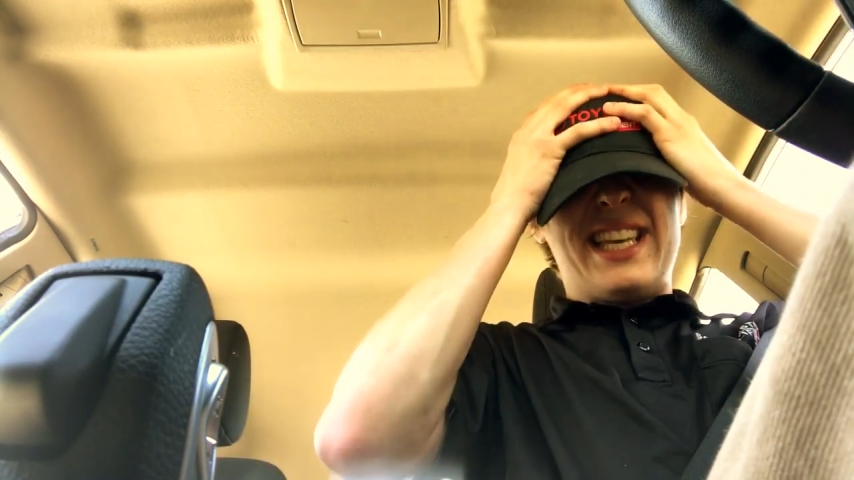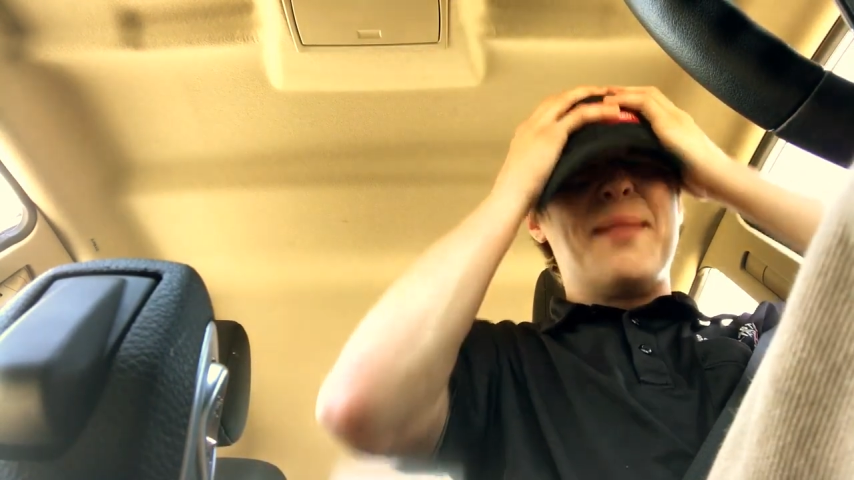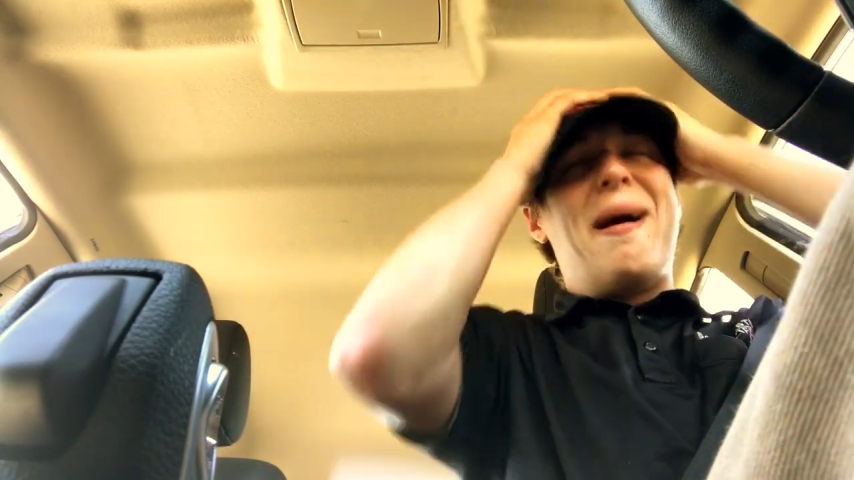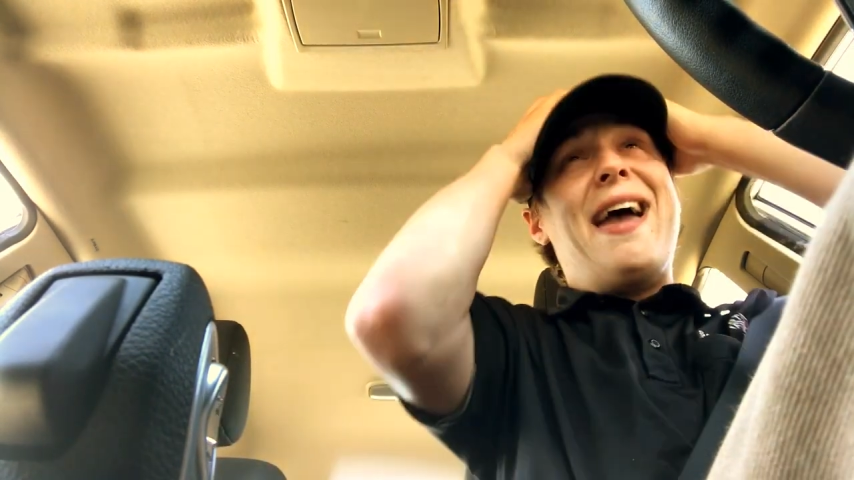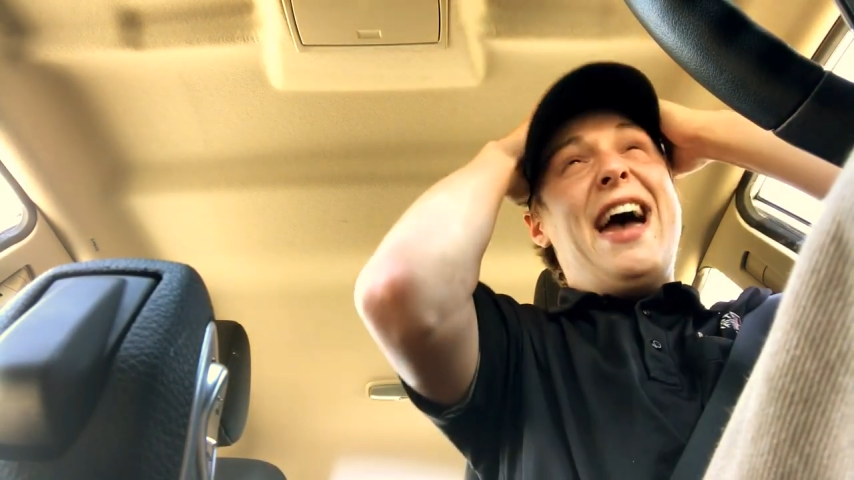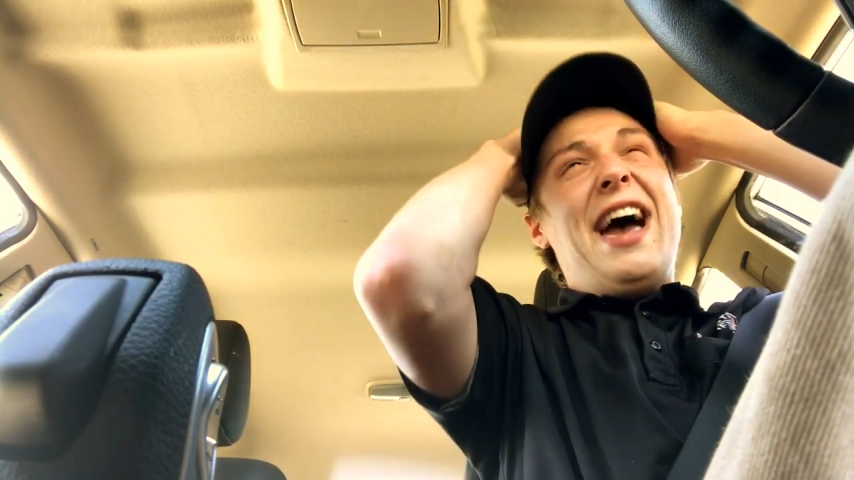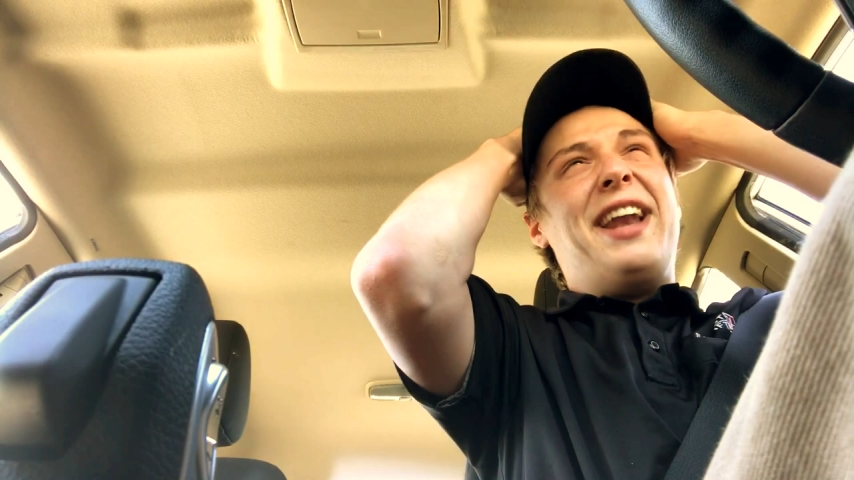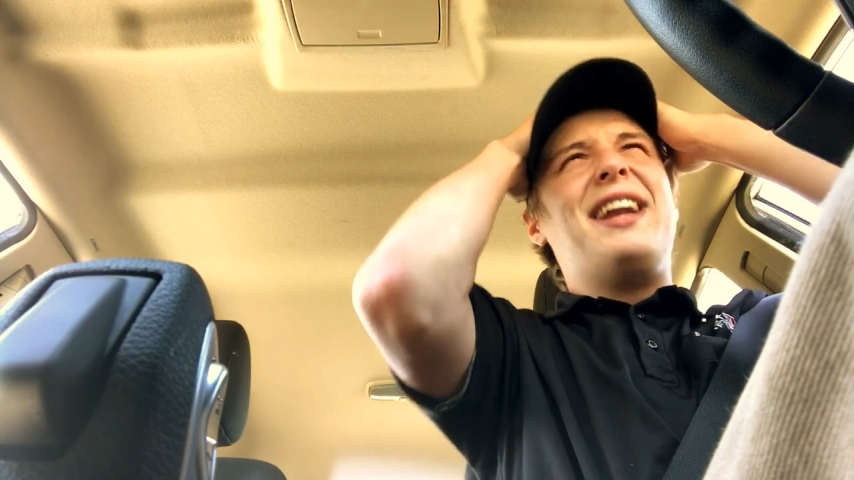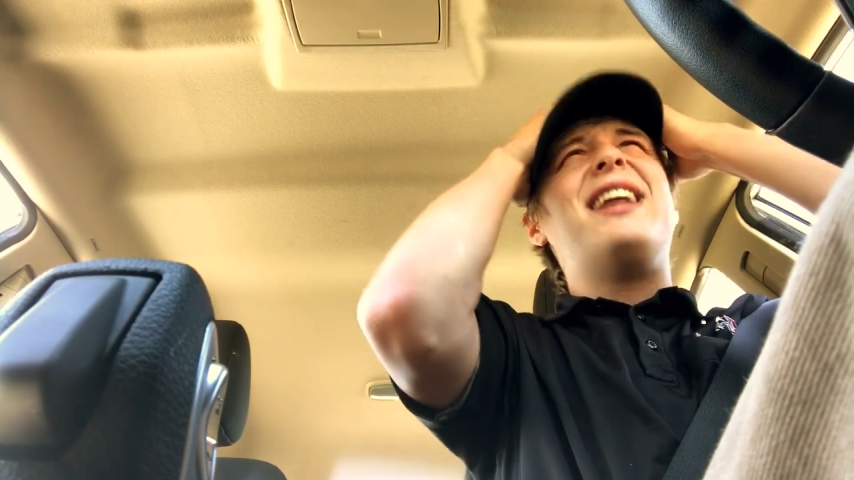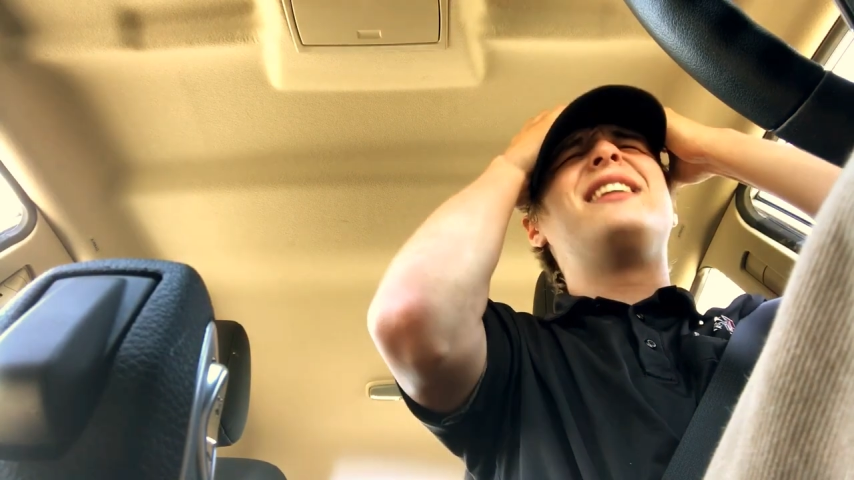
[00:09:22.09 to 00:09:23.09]
into my
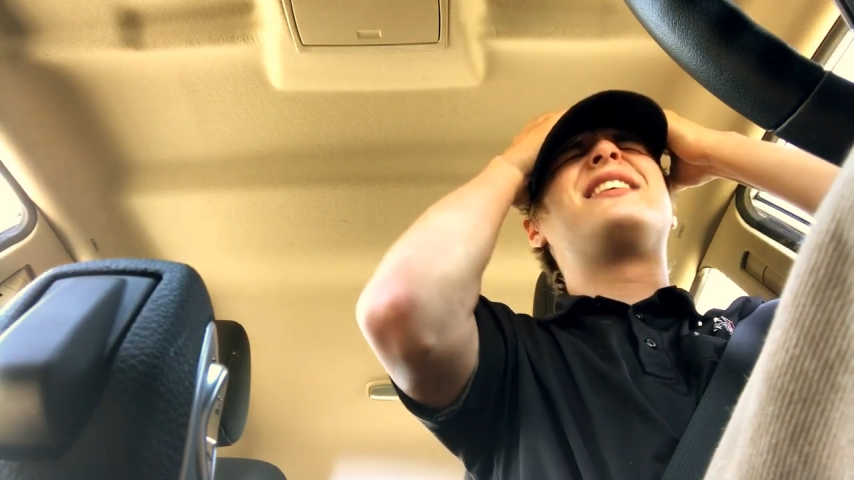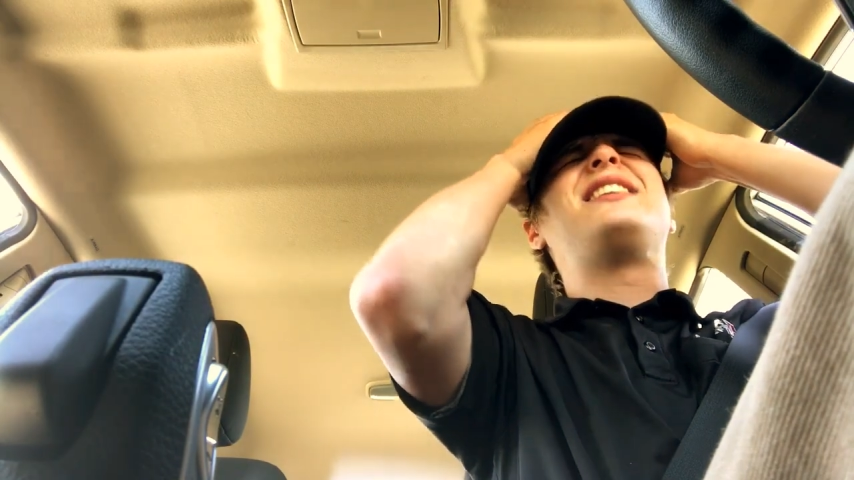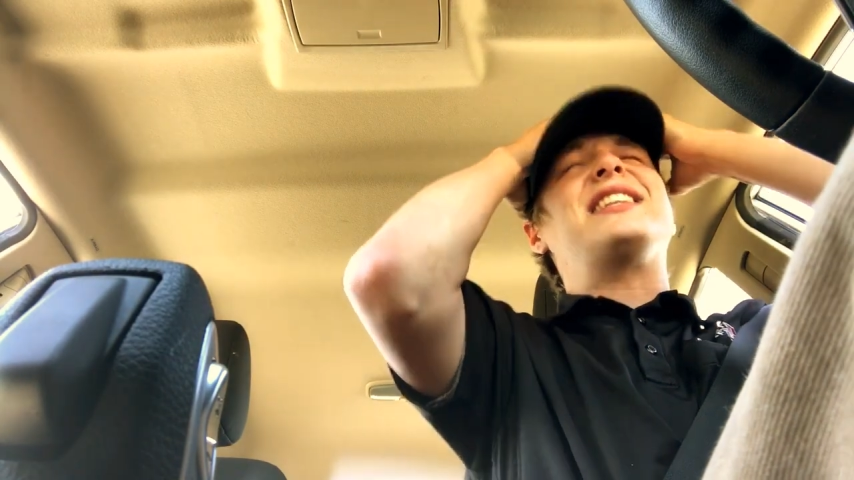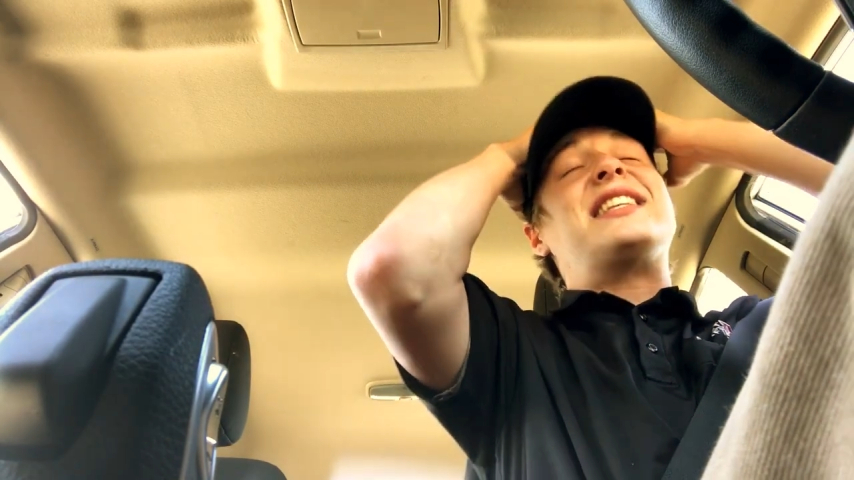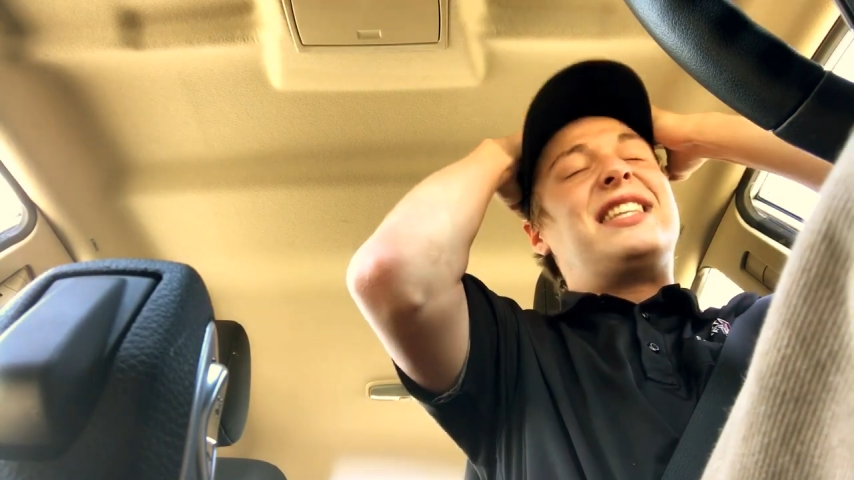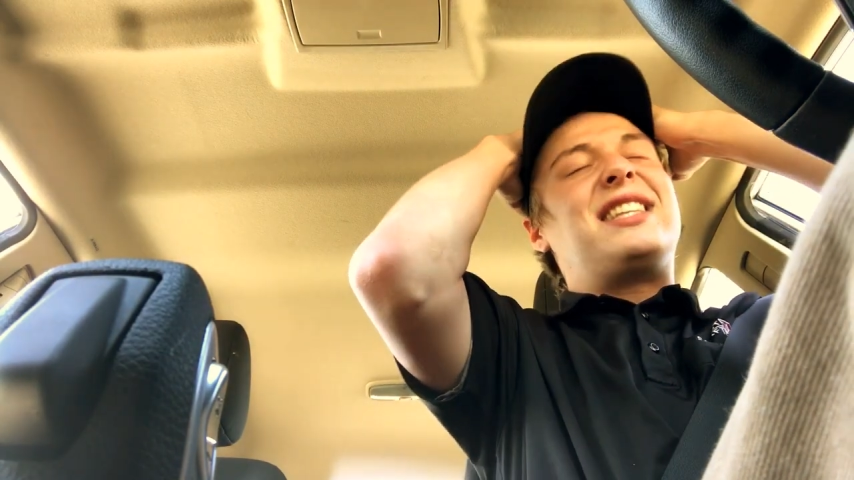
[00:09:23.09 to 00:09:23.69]
head and it's just